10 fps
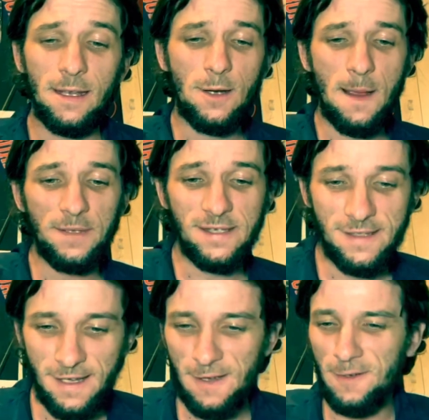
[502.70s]
grab a
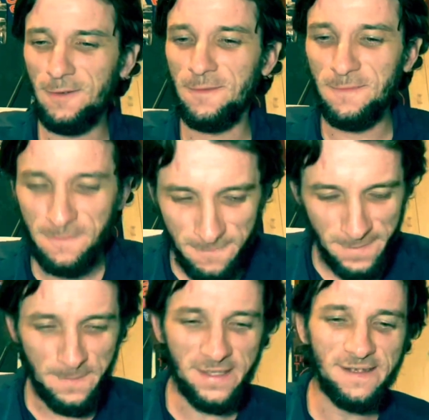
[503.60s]
stone.
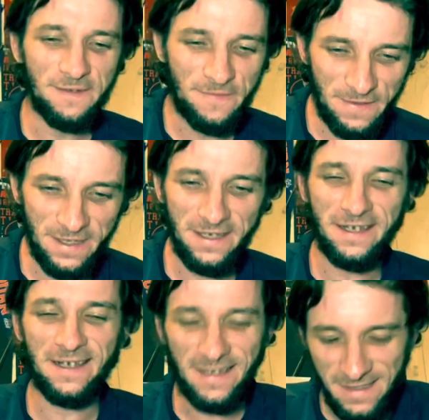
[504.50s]
We must
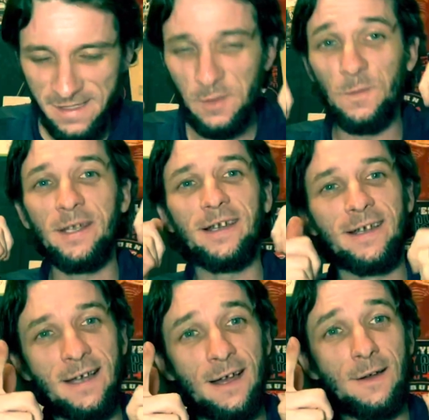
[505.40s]
defend till we are
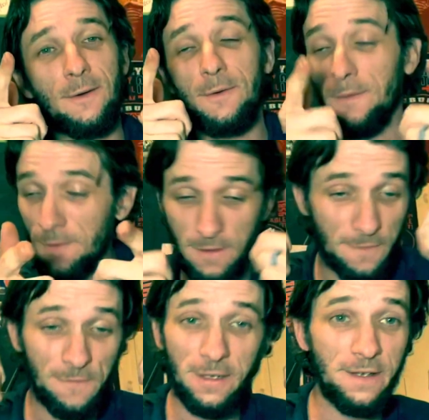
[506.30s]
gone. The
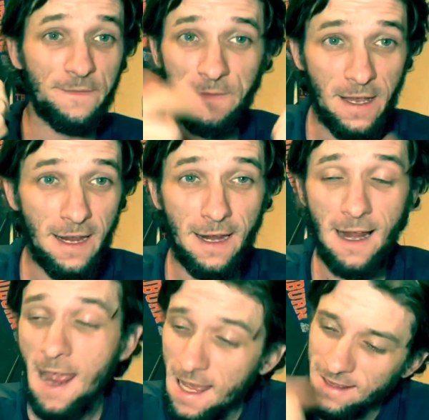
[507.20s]
free and
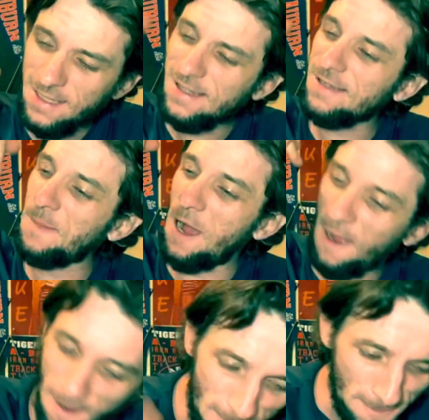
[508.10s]
fair. This is my
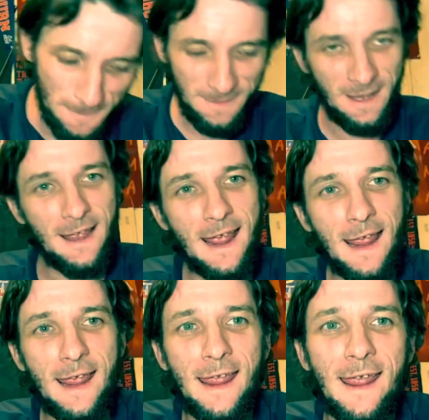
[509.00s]
home.
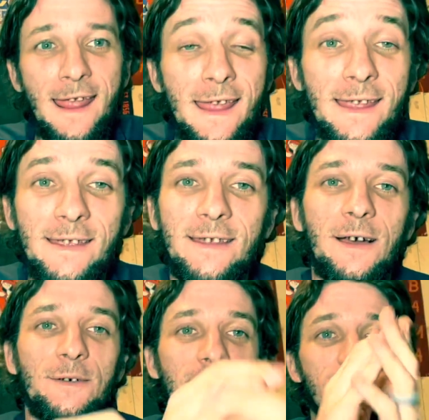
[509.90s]
Hey,
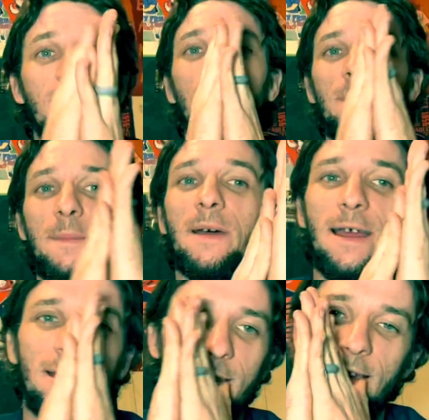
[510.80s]
yo, it's gonna be a
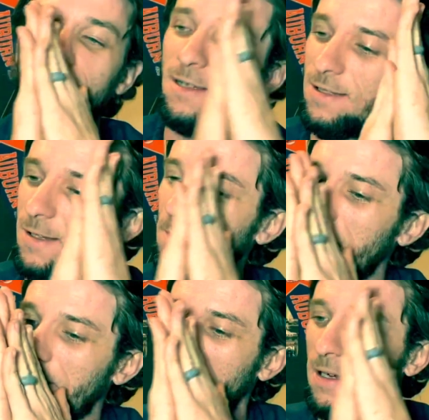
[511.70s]
banger, y'all. It's gonna be
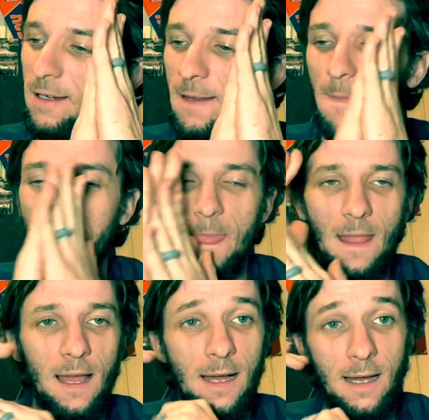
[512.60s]
a banger.
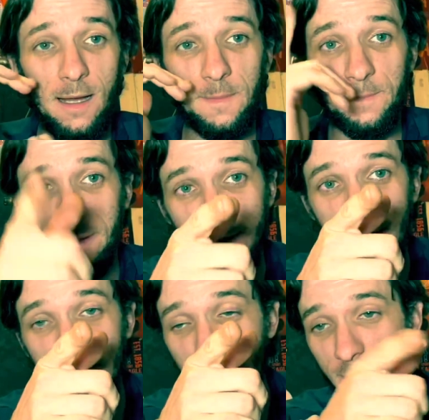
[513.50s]
Uh,
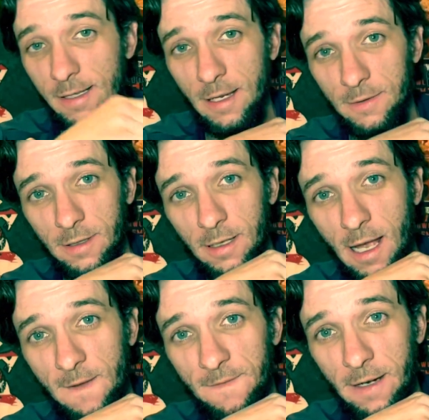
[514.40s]
please stay on the
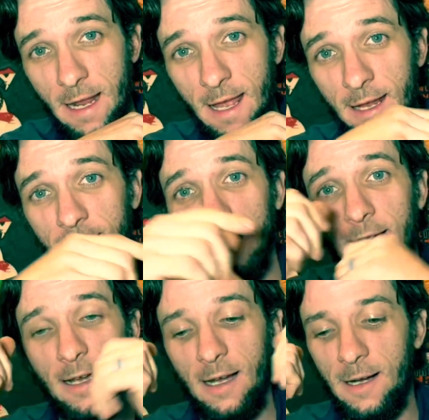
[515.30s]
lookout for that.
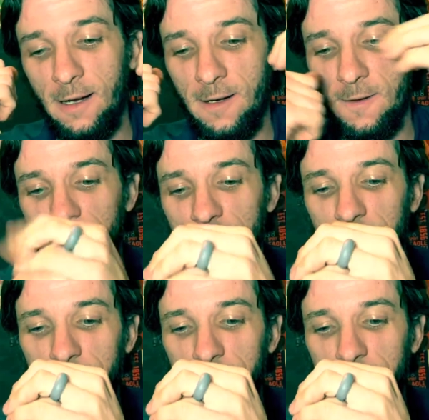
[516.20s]
Um,